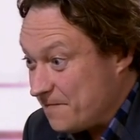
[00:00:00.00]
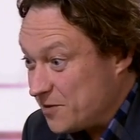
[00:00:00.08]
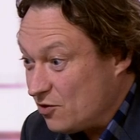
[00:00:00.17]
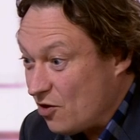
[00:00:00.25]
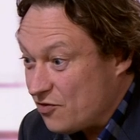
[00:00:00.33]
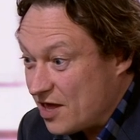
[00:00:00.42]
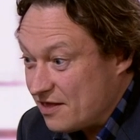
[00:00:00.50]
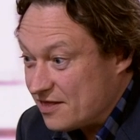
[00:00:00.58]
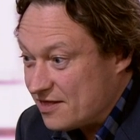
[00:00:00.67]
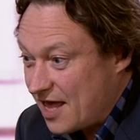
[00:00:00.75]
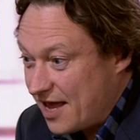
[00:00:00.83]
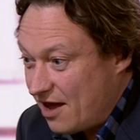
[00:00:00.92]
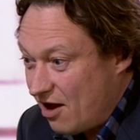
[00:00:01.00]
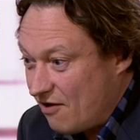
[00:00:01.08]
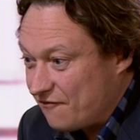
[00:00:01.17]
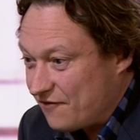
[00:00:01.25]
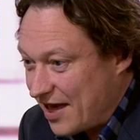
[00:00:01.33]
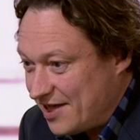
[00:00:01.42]
they are
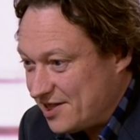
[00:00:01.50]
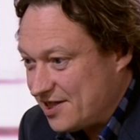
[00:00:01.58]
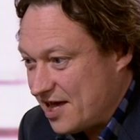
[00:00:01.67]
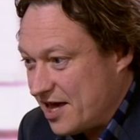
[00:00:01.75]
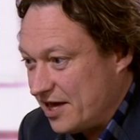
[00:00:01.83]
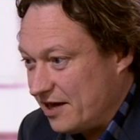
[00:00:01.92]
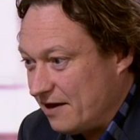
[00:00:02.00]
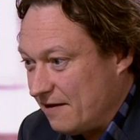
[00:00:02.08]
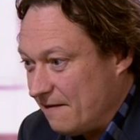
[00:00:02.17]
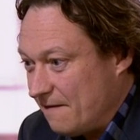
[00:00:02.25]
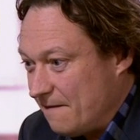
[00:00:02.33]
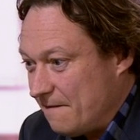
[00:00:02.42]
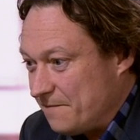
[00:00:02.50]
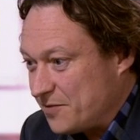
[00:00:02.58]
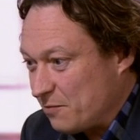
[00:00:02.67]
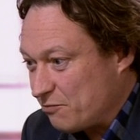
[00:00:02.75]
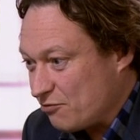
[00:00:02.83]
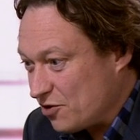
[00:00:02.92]
facing
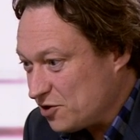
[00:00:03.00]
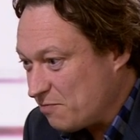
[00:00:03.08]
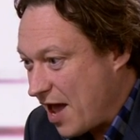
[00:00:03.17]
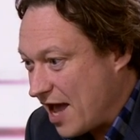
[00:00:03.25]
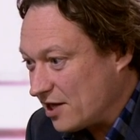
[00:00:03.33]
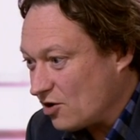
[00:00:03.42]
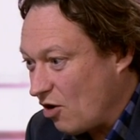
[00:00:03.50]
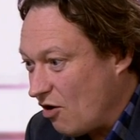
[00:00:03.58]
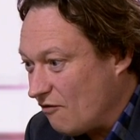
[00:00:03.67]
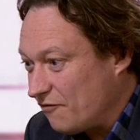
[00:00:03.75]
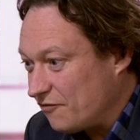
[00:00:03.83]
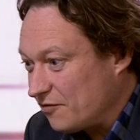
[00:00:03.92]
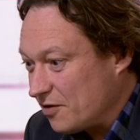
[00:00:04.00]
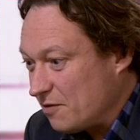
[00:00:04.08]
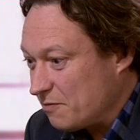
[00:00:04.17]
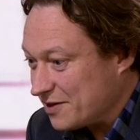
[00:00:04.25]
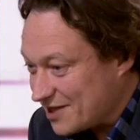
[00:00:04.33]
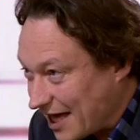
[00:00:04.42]
the prospect of
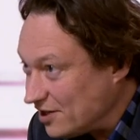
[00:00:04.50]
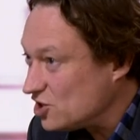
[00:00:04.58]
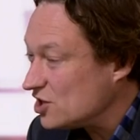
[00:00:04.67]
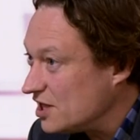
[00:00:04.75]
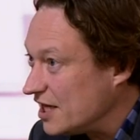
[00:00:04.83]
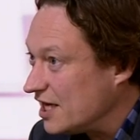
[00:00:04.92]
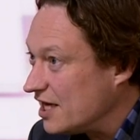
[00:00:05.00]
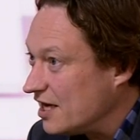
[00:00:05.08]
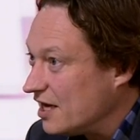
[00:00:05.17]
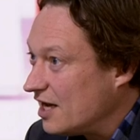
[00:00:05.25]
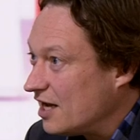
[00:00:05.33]
potentially